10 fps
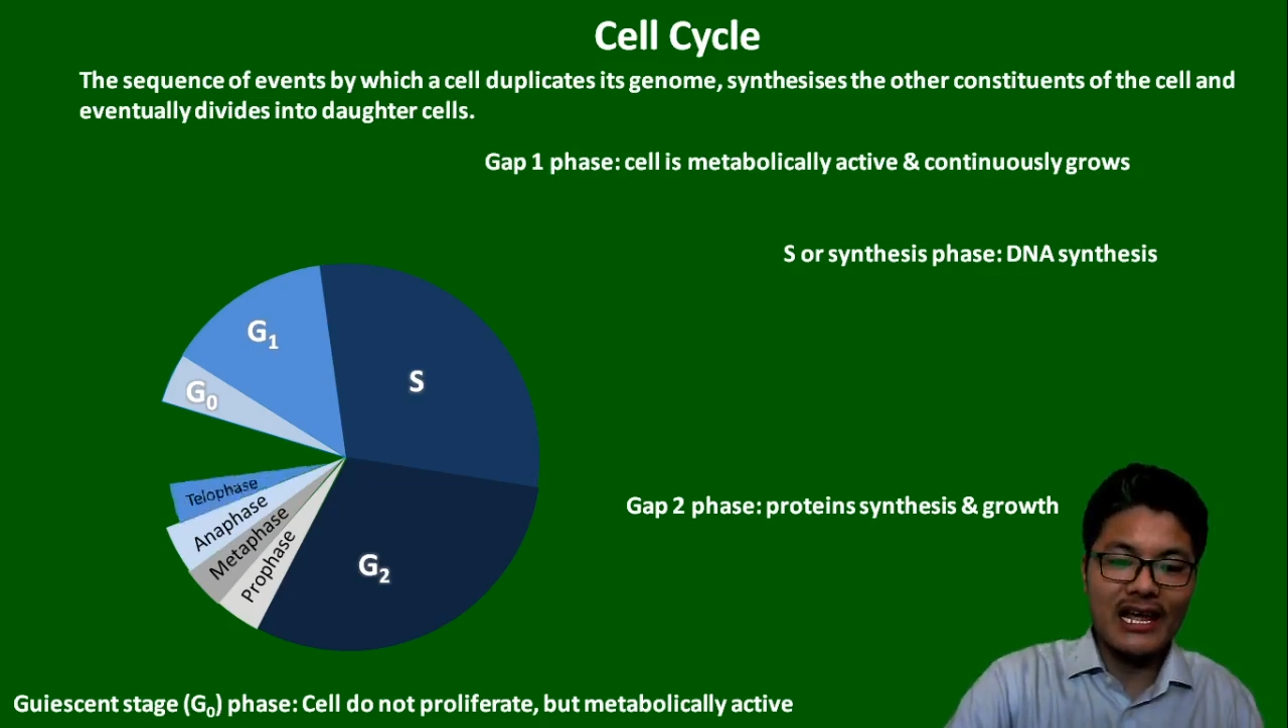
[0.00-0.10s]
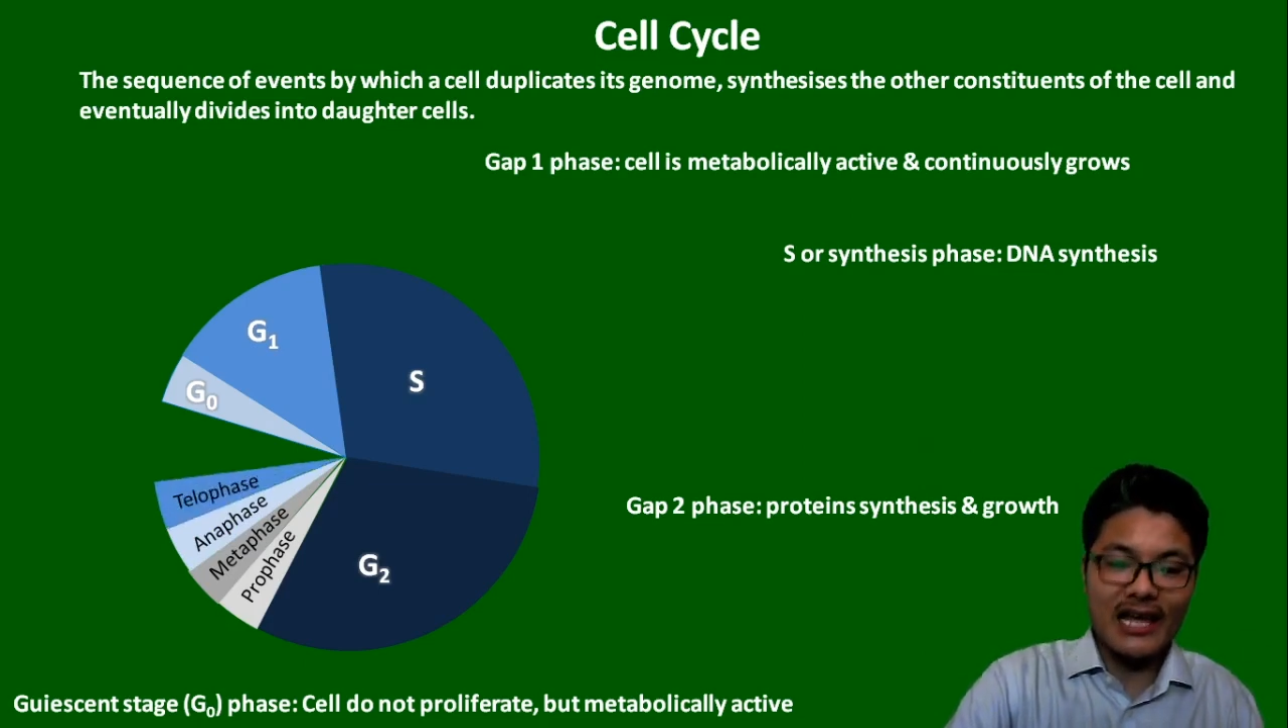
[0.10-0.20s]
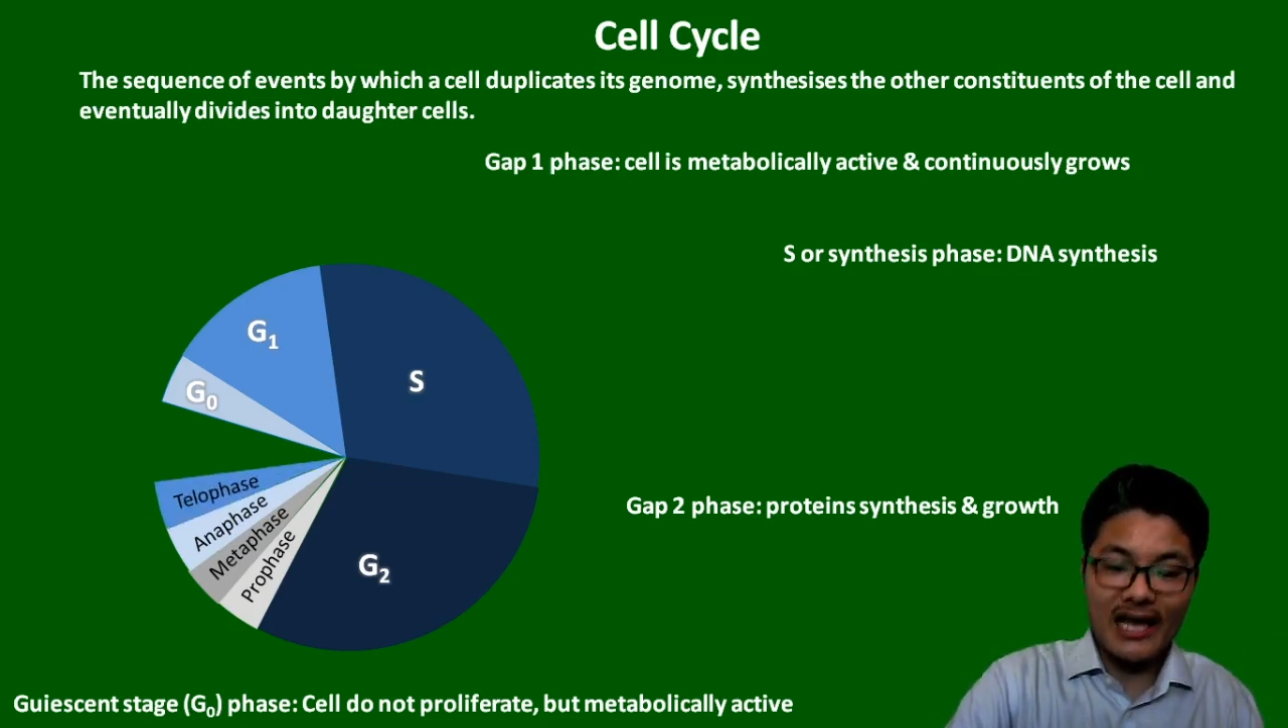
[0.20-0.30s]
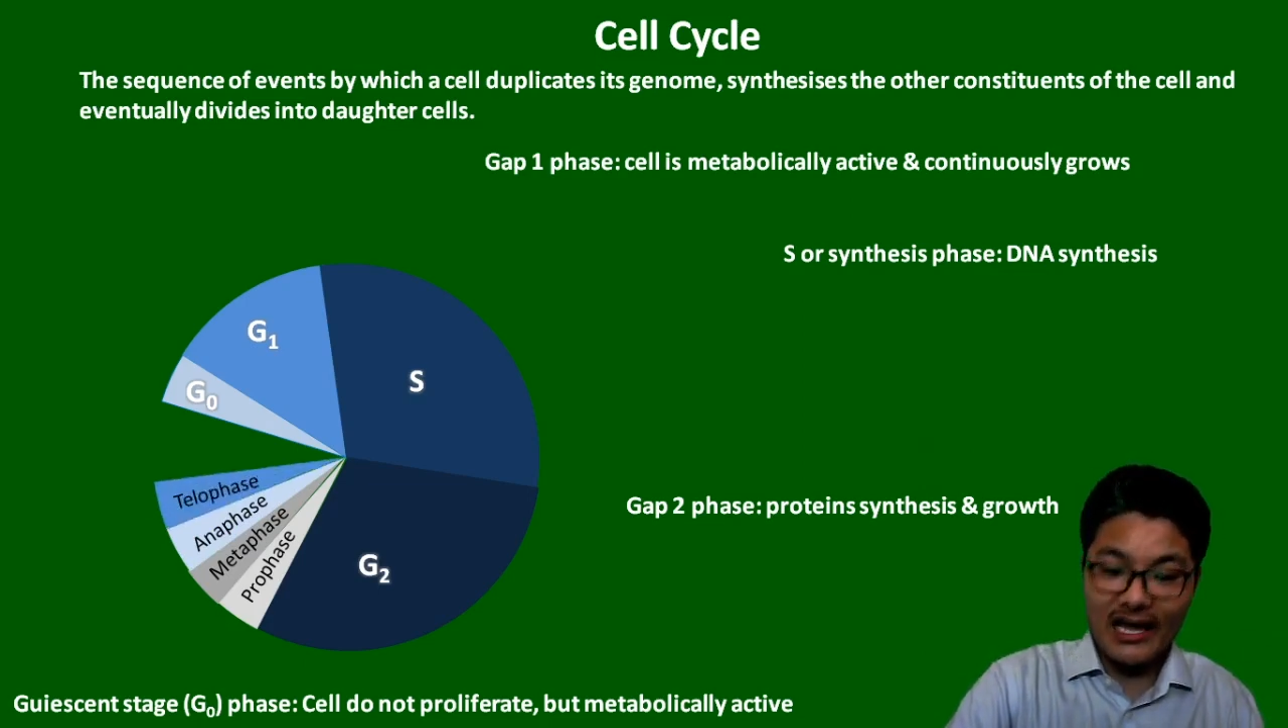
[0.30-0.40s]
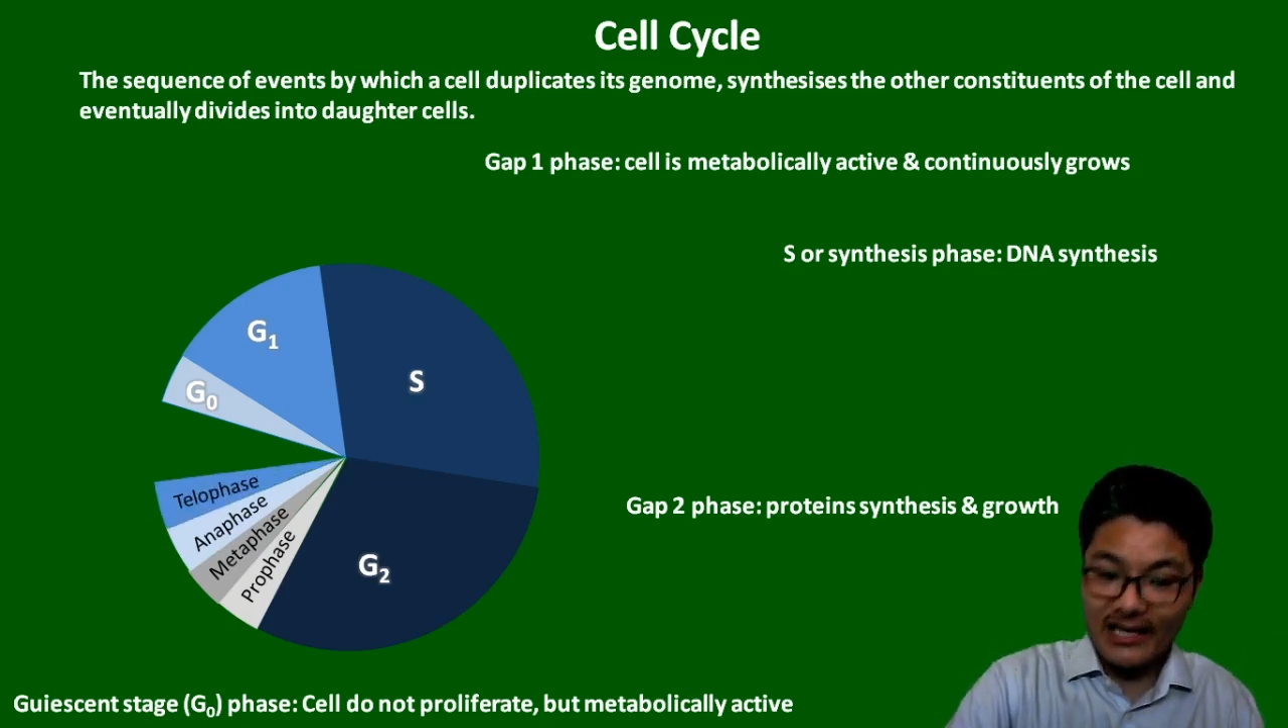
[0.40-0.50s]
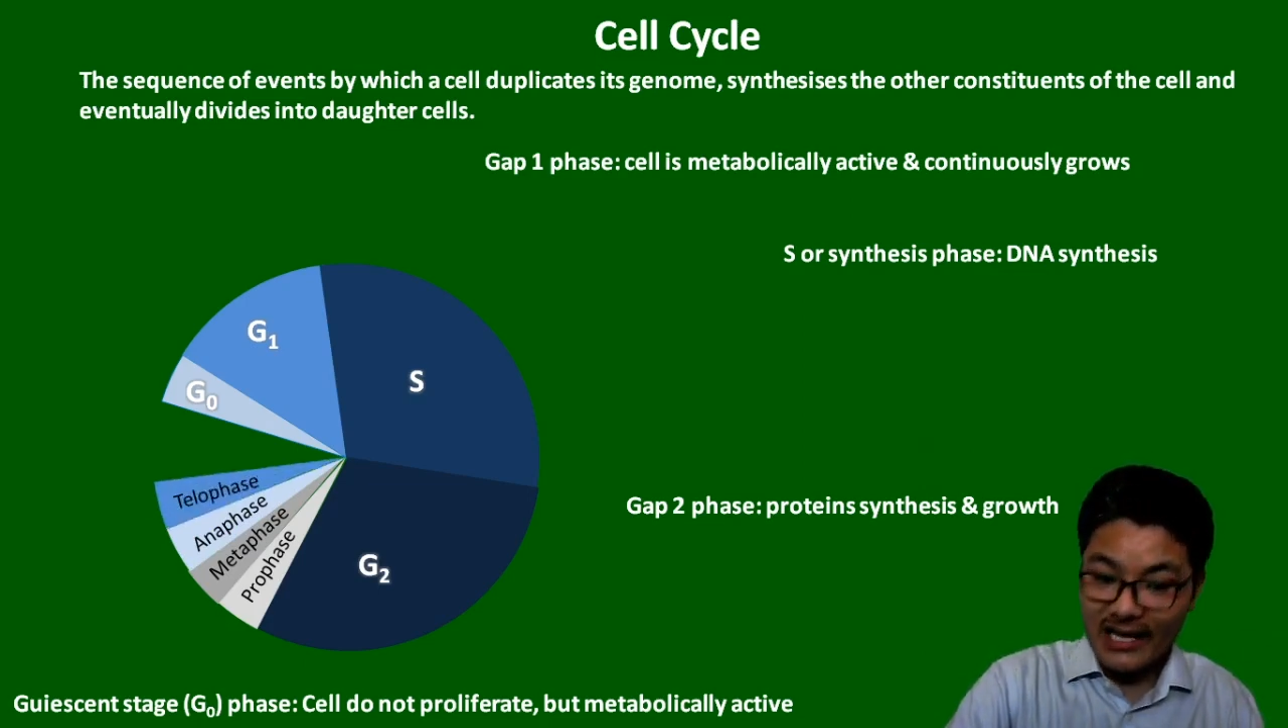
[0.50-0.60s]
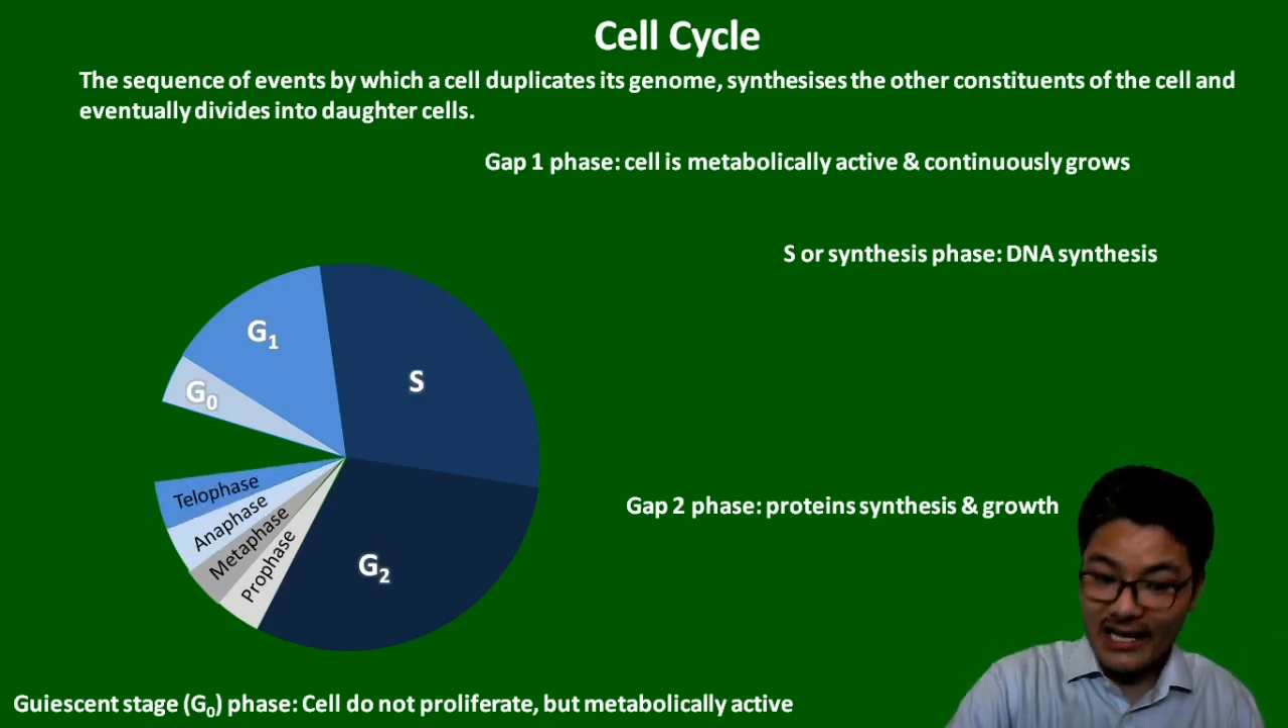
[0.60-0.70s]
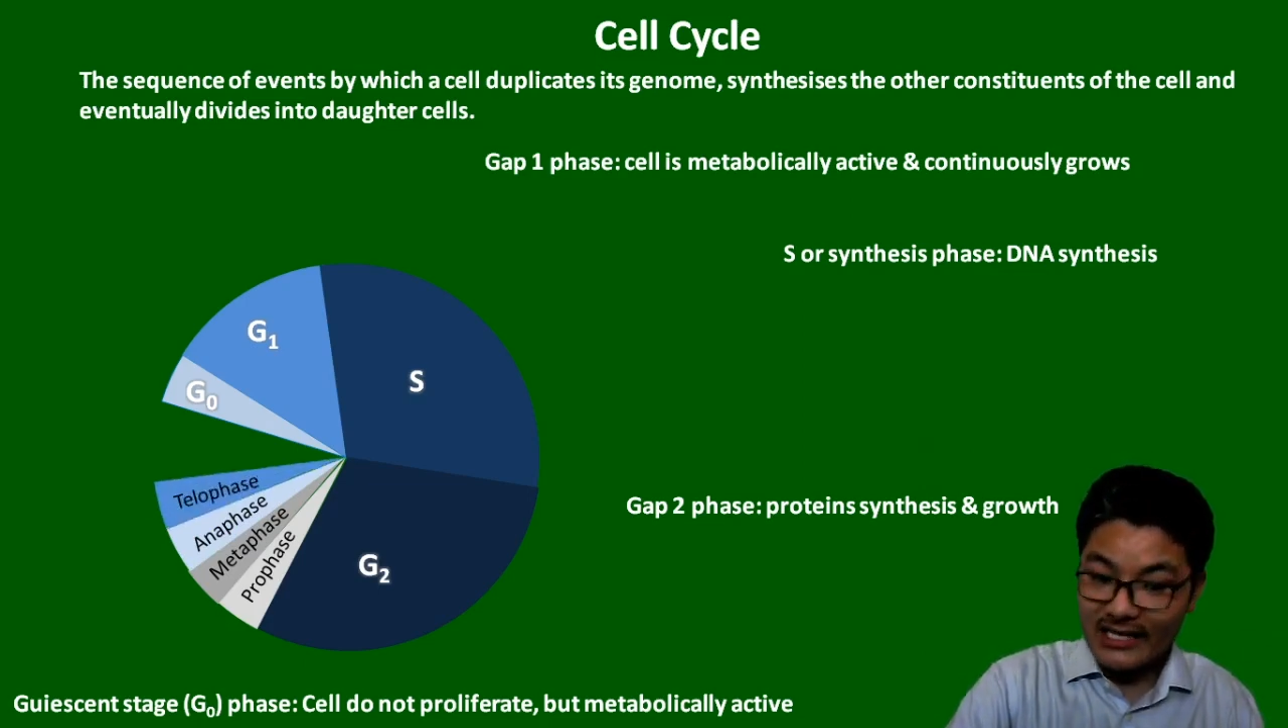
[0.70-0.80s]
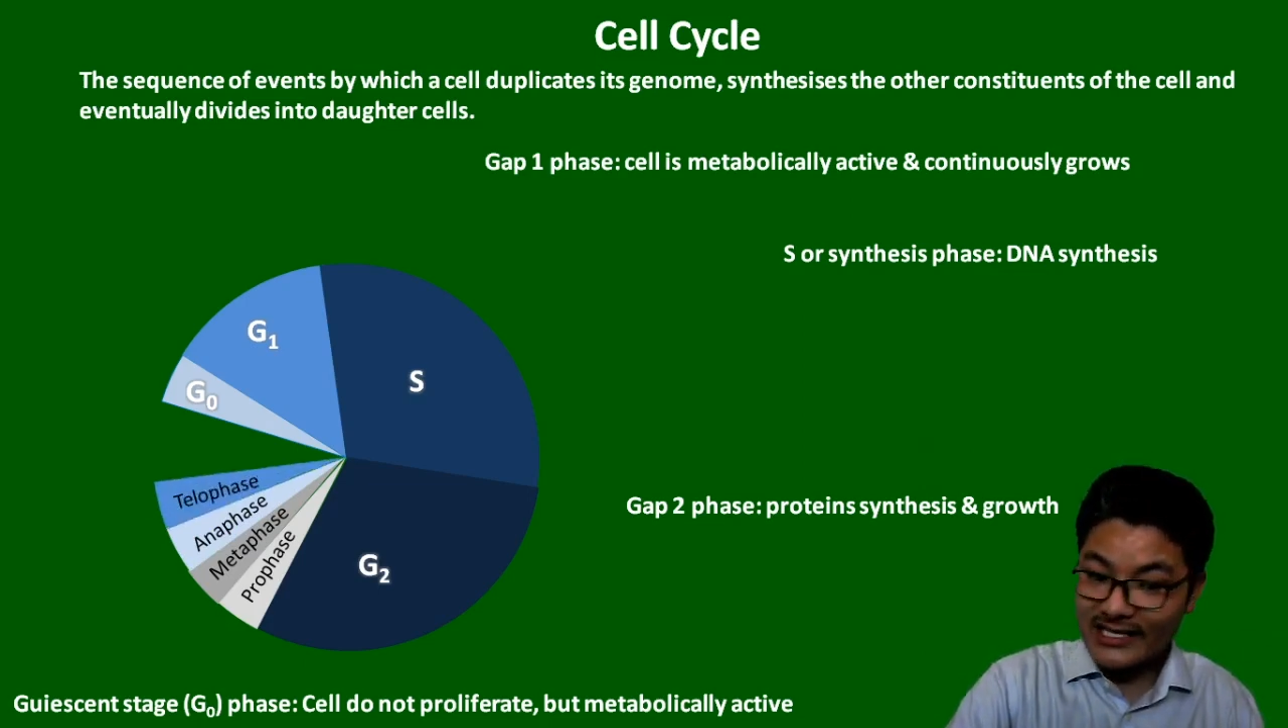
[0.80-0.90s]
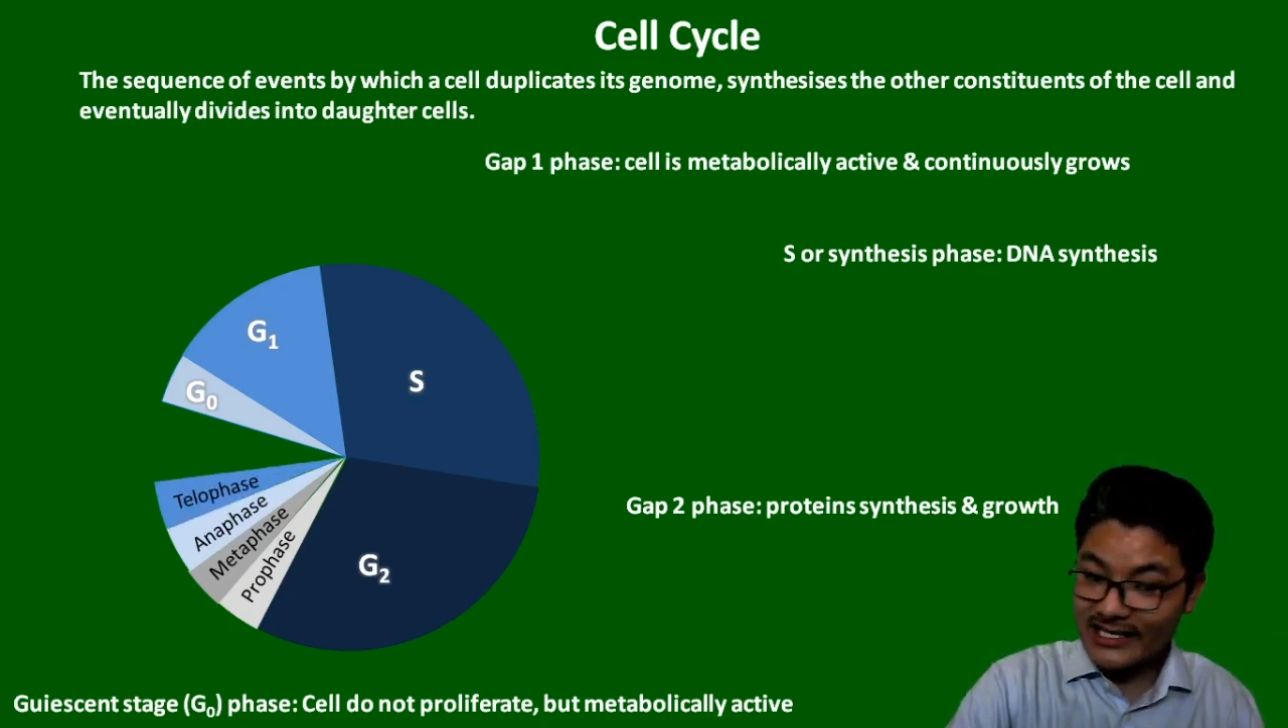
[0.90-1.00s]
And
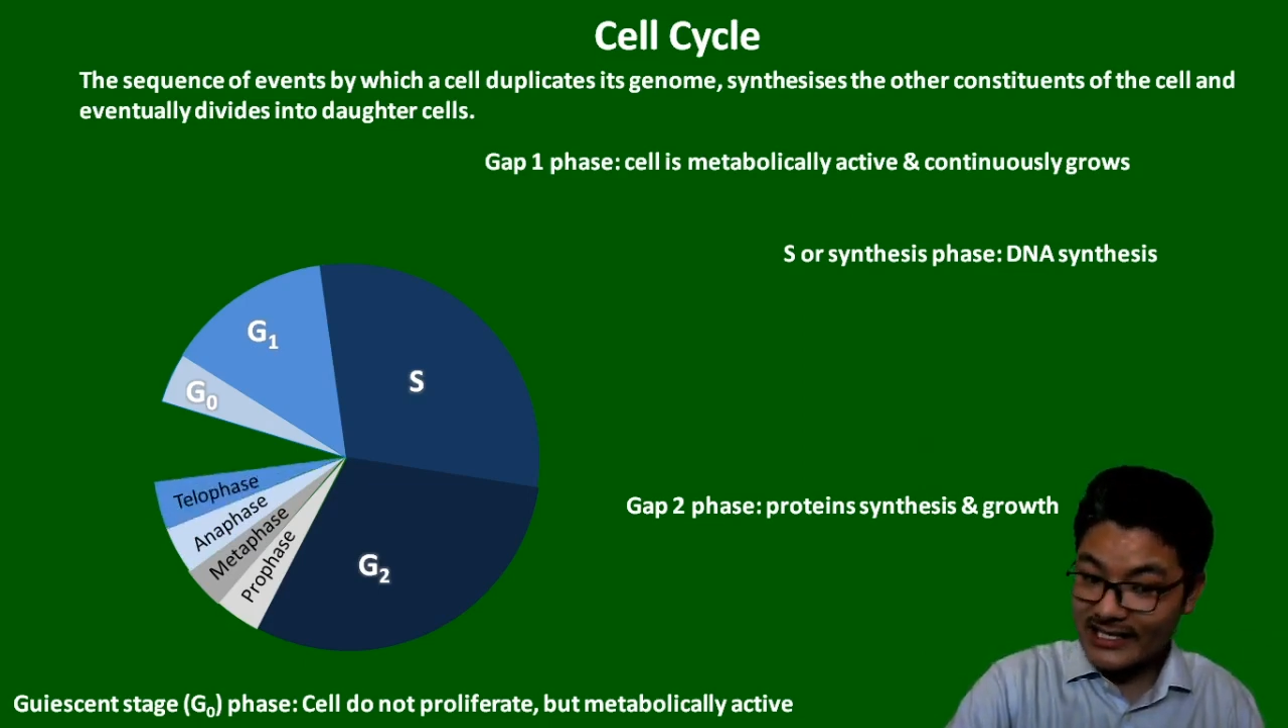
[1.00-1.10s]
then